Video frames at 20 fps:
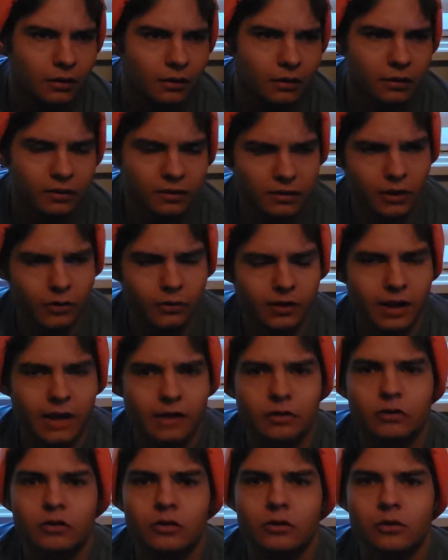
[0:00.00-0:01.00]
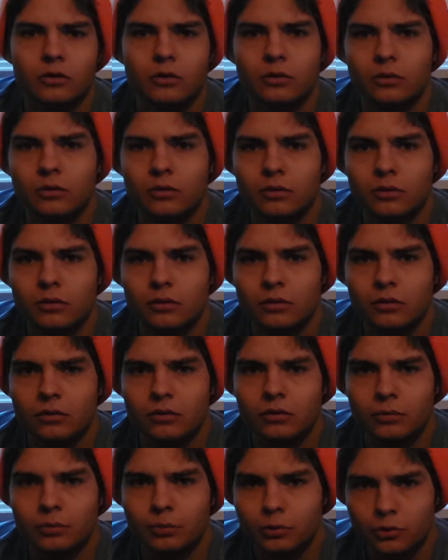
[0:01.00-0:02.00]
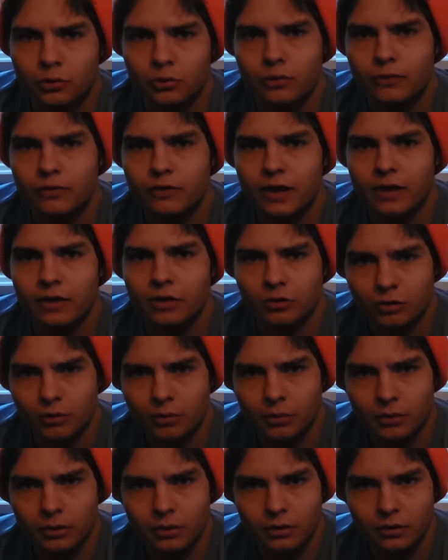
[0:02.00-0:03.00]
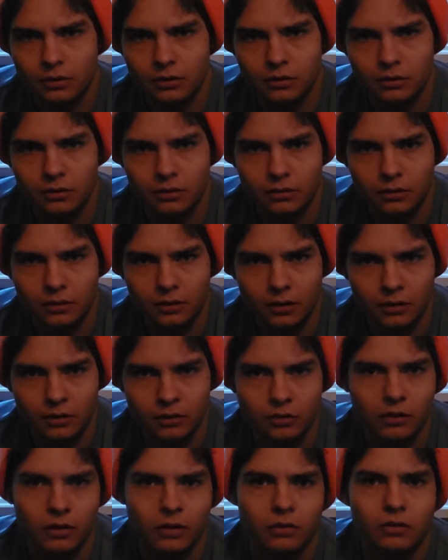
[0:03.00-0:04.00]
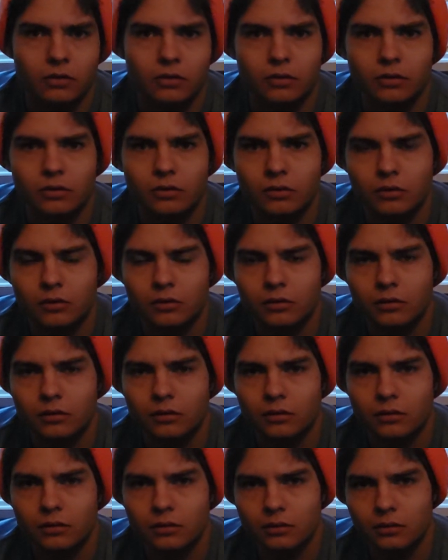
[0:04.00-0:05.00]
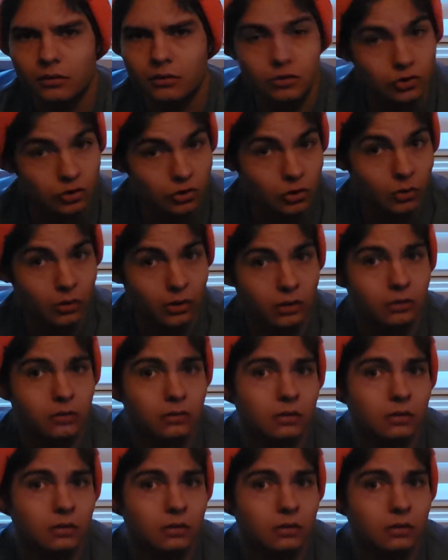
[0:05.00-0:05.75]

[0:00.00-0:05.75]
Let's say I were to ask you to prove that something exists. Could you do it?